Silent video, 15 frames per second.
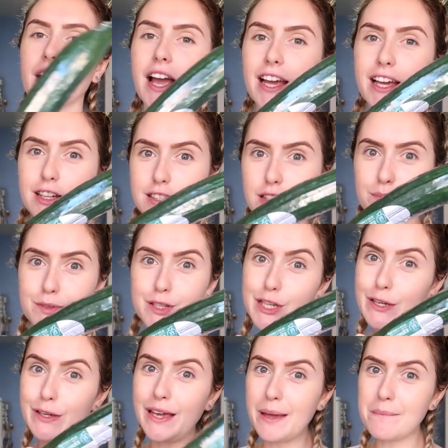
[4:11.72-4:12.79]
I got some
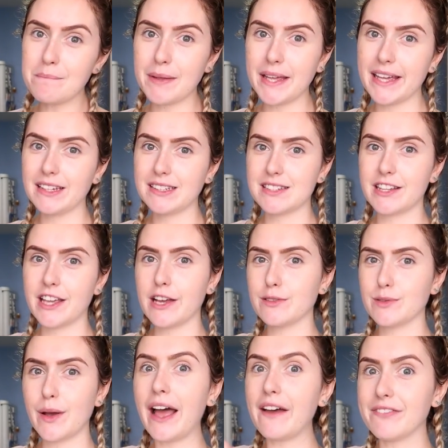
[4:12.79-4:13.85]
cucumbers. The
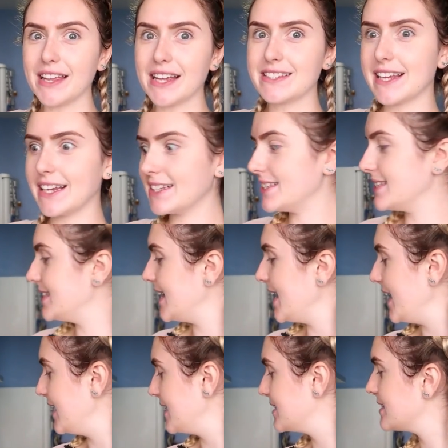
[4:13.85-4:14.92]
girls will have that as like
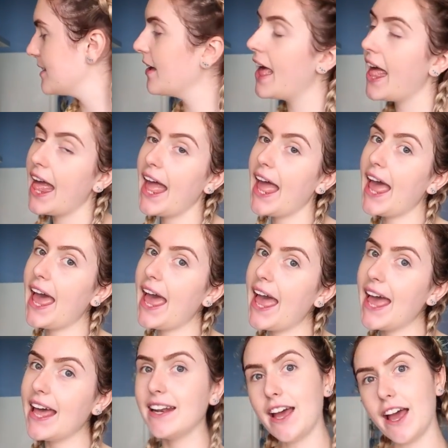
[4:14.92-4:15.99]
sticks.
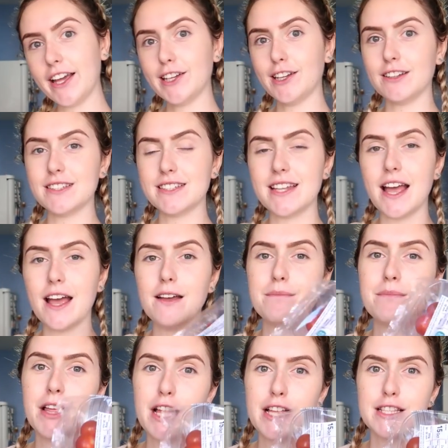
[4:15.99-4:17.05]
And I got some
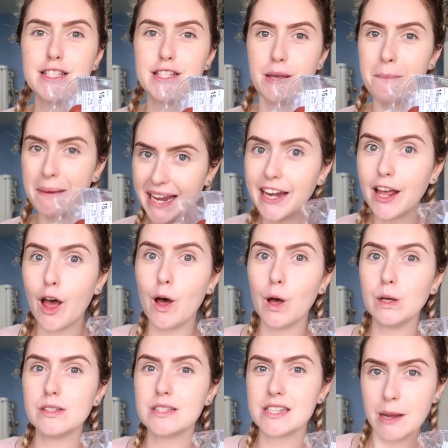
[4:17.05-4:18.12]

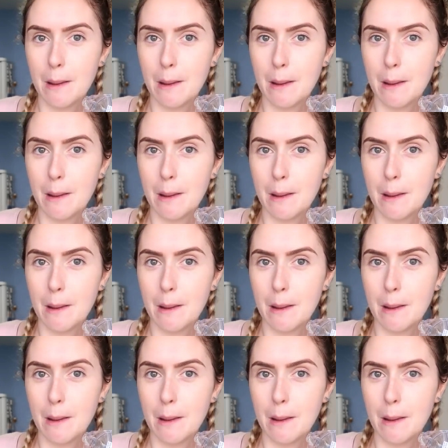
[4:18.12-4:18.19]
tomato.